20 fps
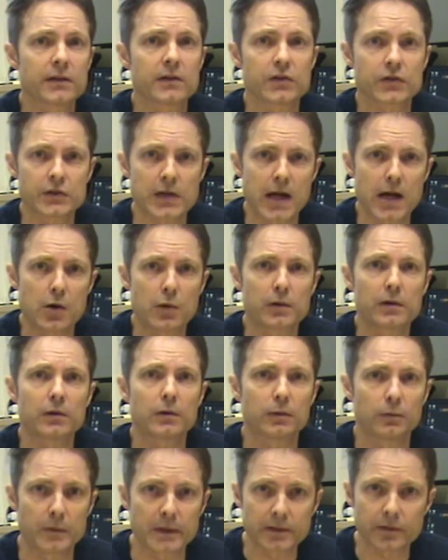to shower
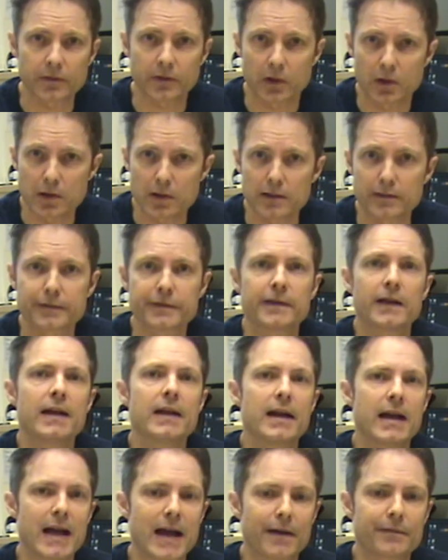or rinse off
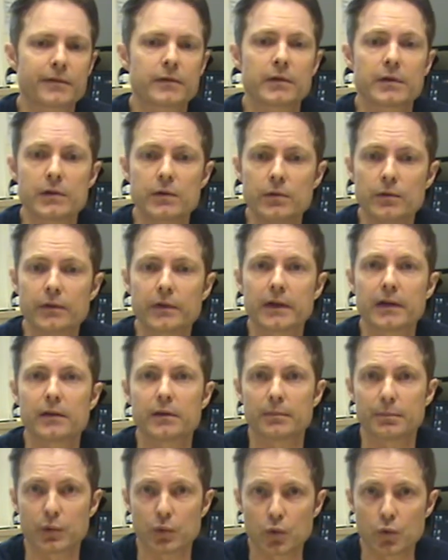after using
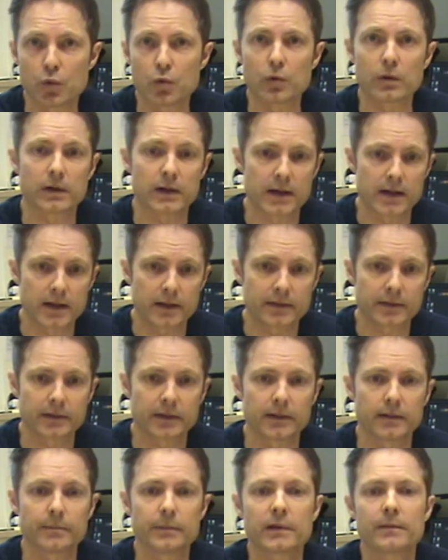the pool or hot
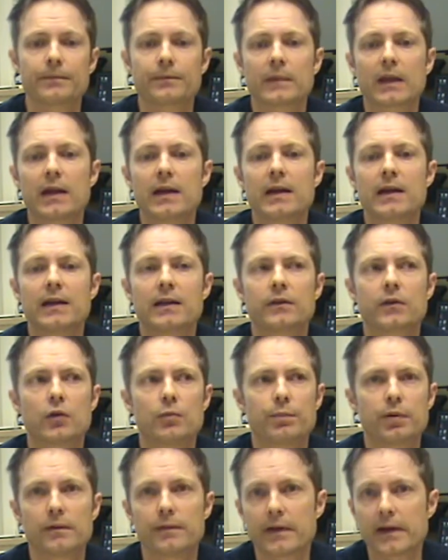tub.
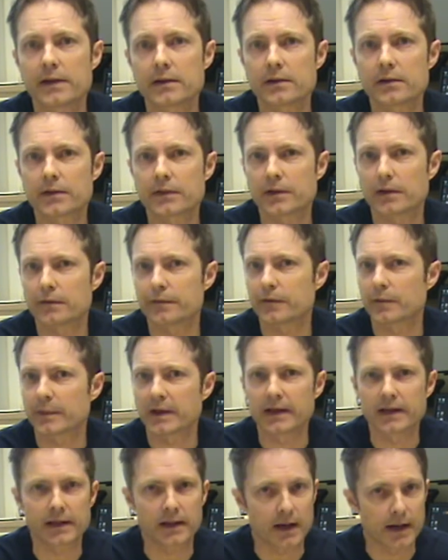To prevent yourself from
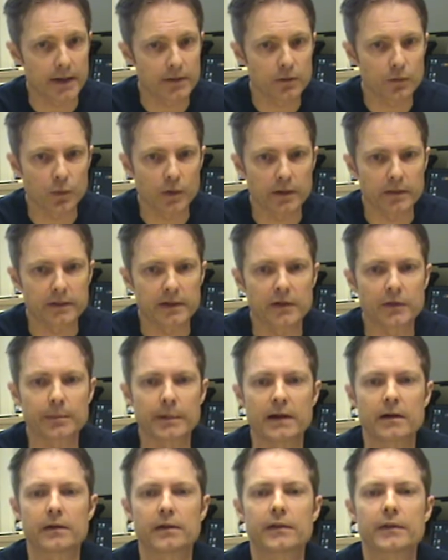getting either one of these
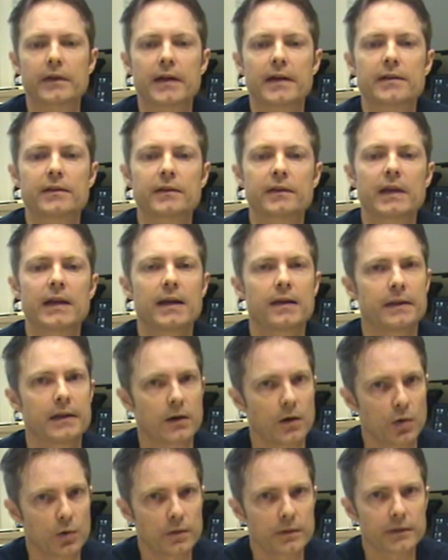parasites, the
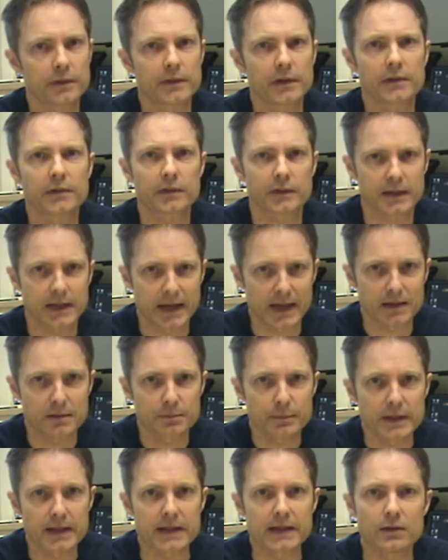oocysts
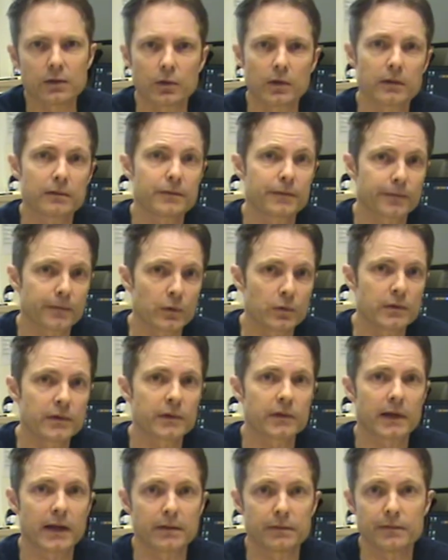can be on
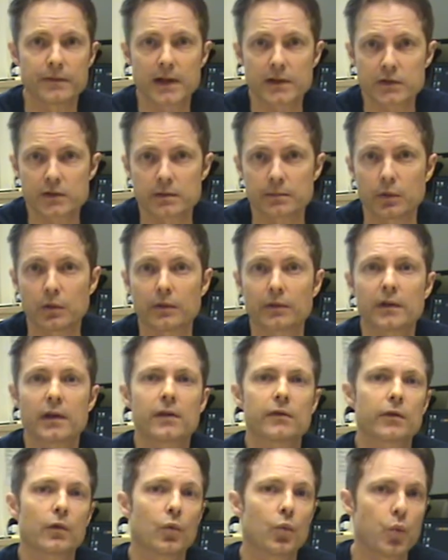fruits and vegetables,
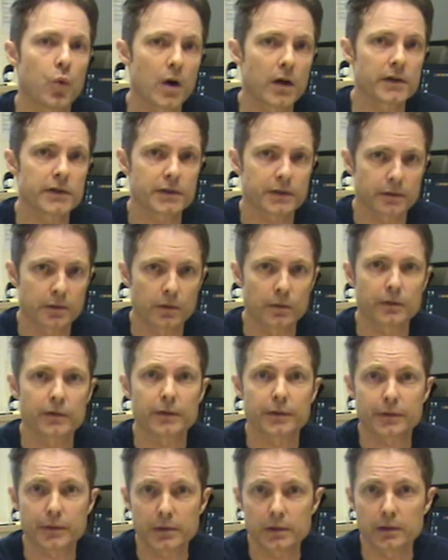so wash
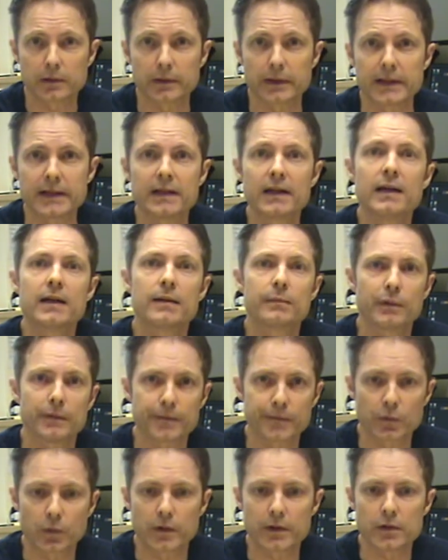those thoroughly
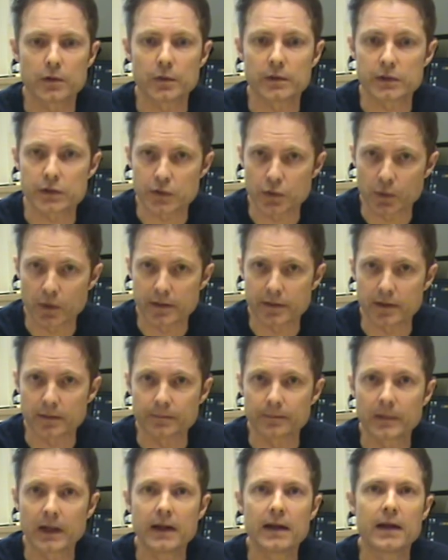before you enjoy
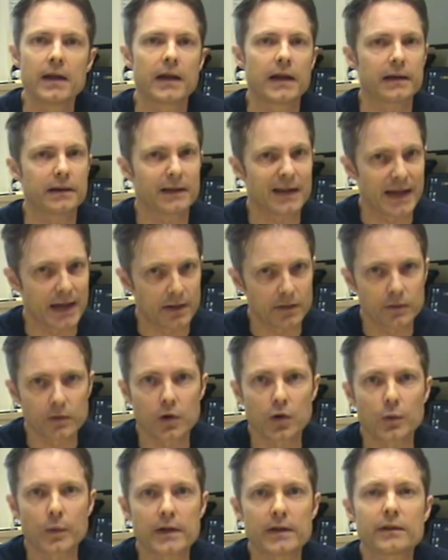them. And as
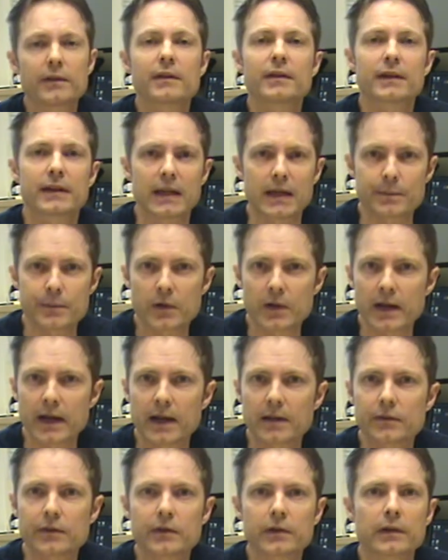always, keep your
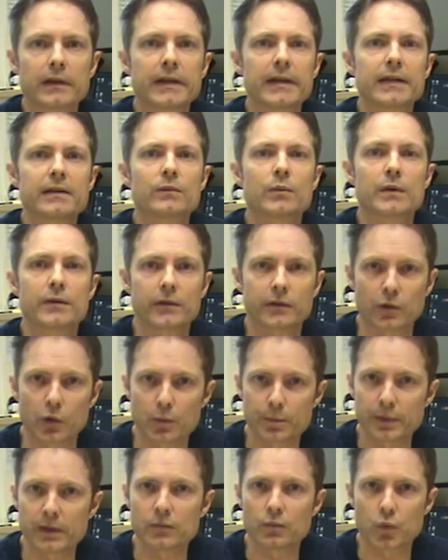hands clean with
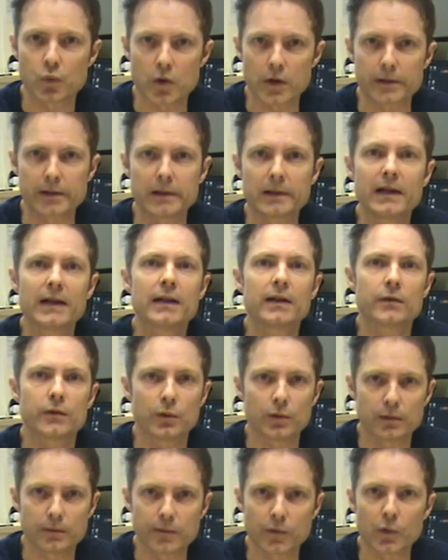soap and water
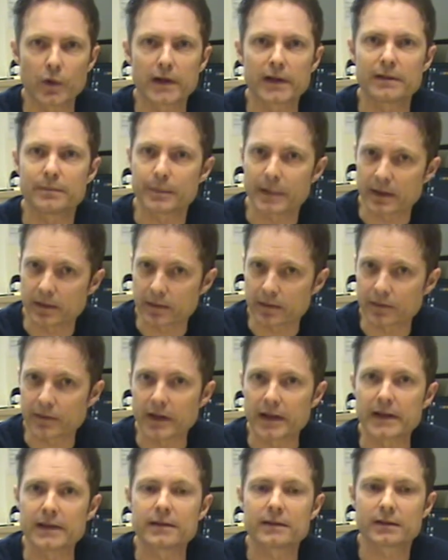to avoid
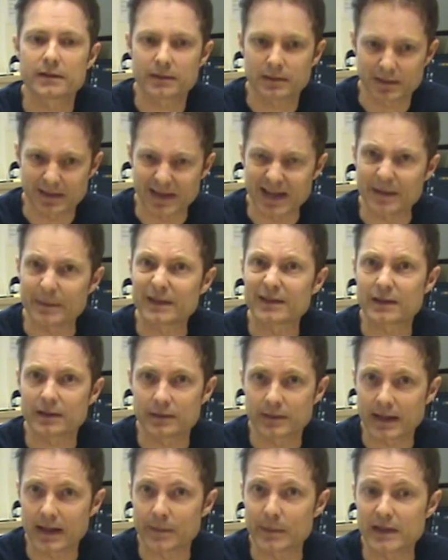parasite
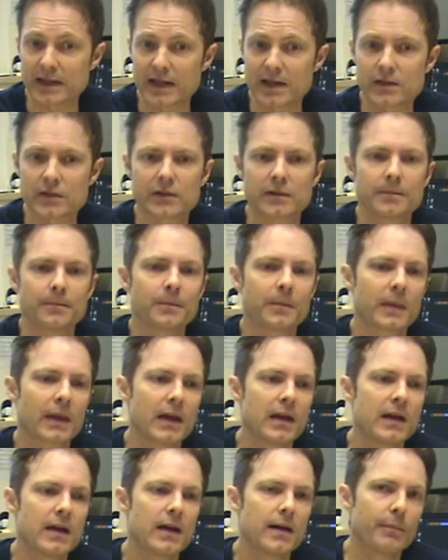contamination.
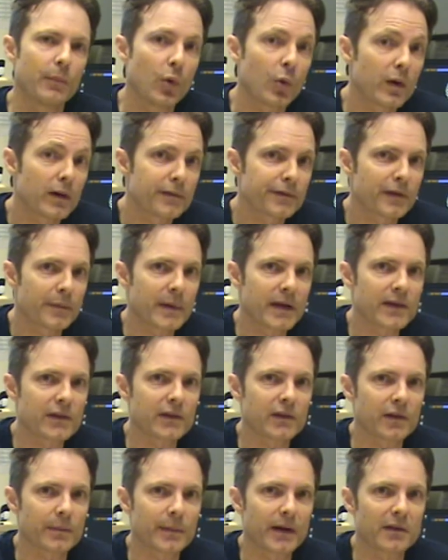More
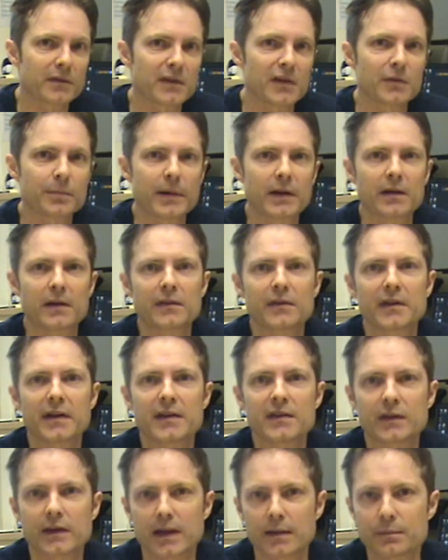information about these
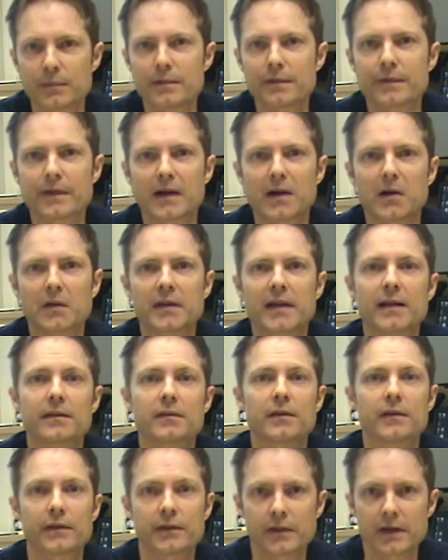parasites can be found
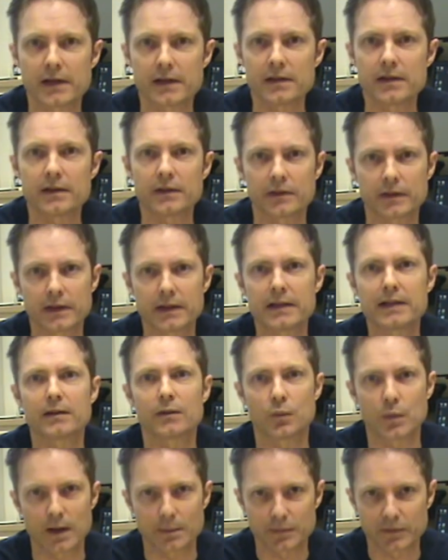at the C D C
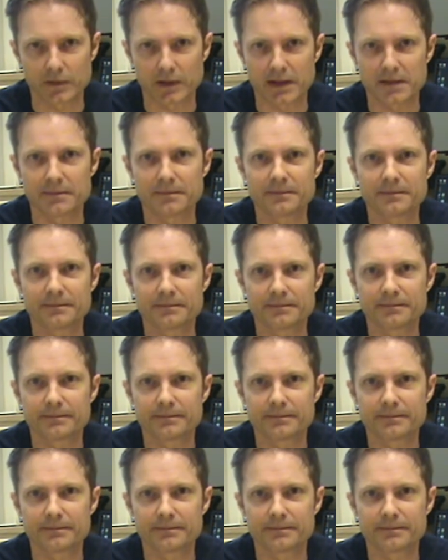website.